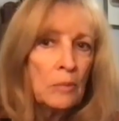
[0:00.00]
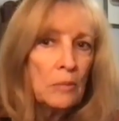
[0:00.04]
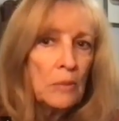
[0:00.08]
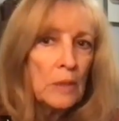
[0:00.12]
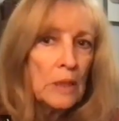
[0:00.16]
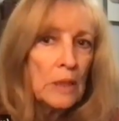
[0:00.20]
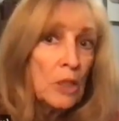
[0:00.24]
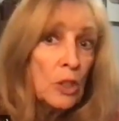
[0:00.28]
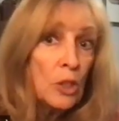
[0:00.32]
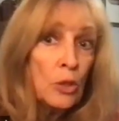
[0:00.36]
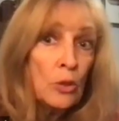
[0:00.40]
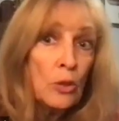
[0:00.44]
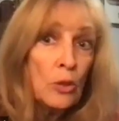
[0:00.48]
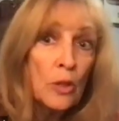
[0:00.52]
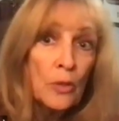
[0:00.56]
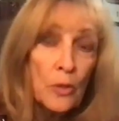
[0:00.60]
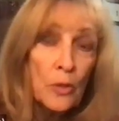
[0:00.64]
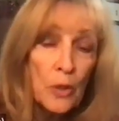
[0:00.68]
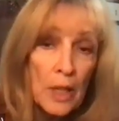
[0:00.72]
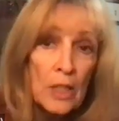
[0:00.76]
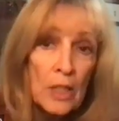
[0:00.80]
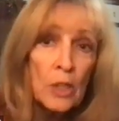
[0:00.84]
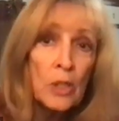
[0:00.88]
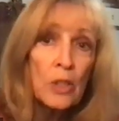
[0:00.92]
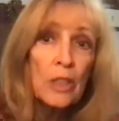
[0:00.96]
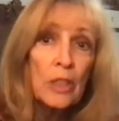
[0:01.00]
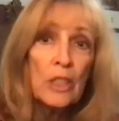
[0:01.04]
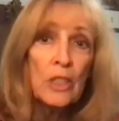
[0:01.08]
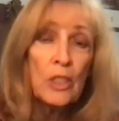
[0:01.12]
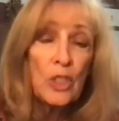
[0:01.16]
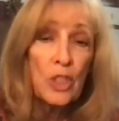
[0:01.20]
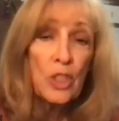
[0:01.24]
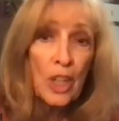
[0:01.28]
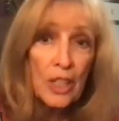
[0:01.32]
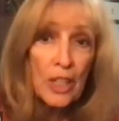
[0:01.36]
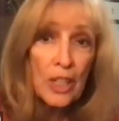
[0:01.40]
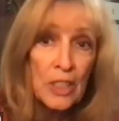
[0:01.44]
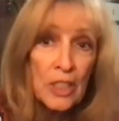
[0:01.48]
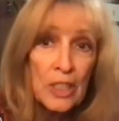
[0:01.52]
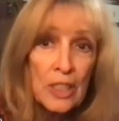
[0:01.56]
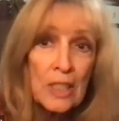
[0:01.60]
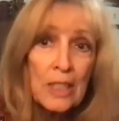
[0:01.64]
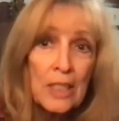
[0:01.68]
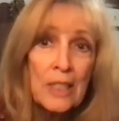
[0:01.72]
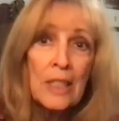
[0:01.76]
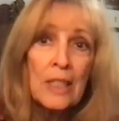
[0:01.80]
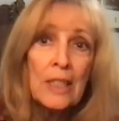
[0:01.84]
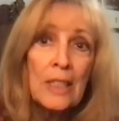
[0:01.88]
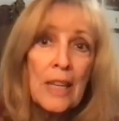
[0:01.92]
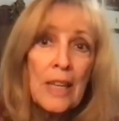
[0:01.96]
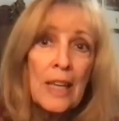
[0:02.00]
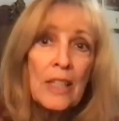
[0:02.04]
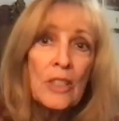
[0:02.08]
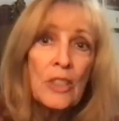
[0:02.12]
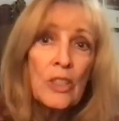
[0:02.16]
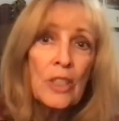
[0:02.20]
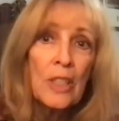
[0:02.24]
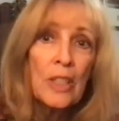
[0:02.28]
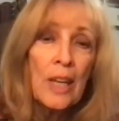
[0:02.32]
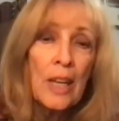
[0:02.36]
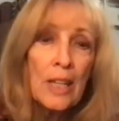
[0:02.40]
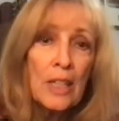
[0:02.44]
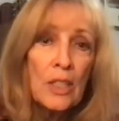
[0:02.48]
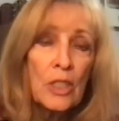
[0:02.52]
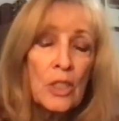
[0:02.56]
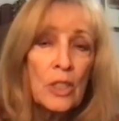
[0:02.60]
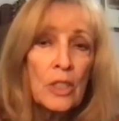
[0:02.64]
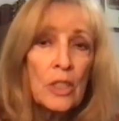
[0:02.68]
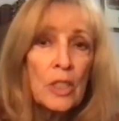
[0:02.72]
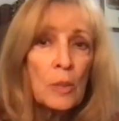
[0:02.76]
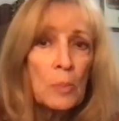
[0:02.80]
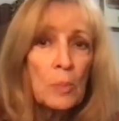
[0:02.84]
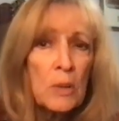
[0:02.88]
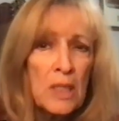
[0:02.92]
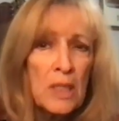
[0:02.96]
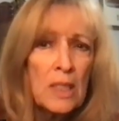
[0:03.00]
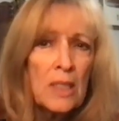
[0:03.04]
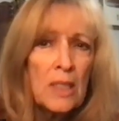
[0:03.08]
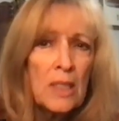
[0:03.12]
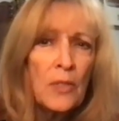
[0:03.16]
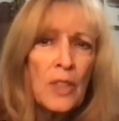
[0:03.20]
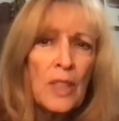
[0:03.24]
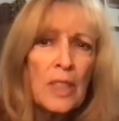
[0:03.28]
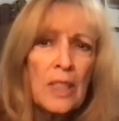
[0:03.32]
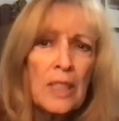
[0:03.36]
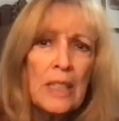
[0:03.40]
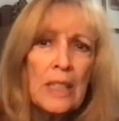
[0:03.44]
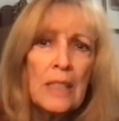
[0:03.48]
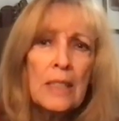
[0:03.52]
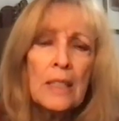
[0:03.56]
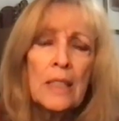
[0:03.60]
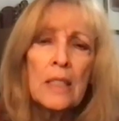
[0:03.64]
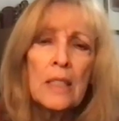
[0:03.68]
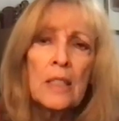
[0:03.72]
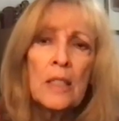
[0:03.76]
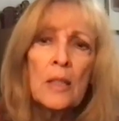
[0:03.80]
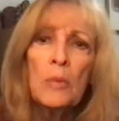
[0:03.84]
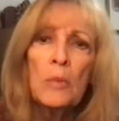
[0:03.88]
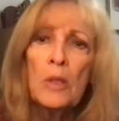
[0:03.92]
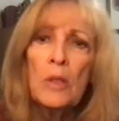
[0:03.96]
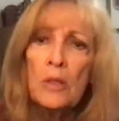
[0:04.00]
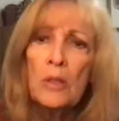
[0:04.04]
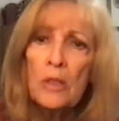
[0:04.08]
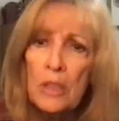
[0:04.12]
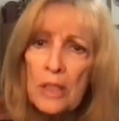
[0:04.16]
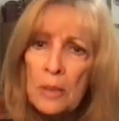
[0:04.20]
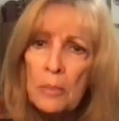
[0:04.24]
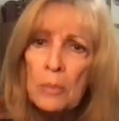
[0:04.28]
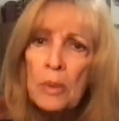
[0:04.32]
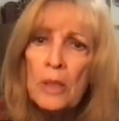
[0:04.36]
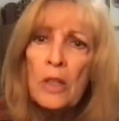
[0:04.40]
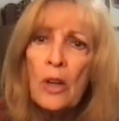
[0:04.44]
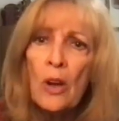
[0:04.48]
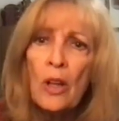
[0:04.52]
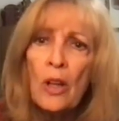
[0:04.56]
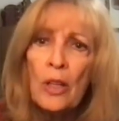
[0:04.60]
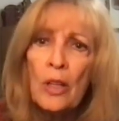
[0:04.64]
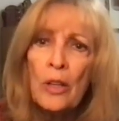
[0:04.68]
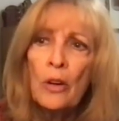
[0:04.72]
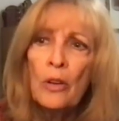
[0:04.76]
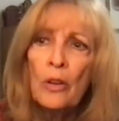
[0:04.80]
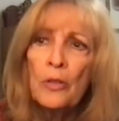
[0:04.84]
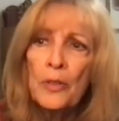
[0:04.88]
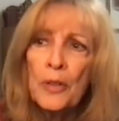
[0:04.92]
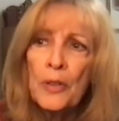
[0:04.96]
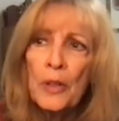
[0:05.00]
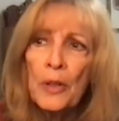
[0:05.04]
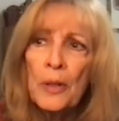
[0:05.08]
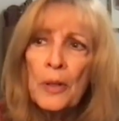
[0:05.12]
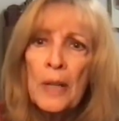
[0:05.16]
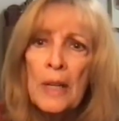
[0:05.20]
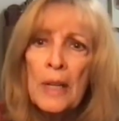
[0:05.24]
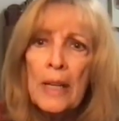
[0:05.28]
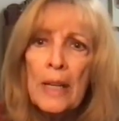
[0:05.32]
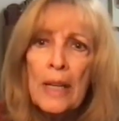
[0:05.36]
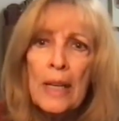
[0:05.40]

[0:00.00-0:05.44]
issue of racial injustice in education, specifically in this community, but all over.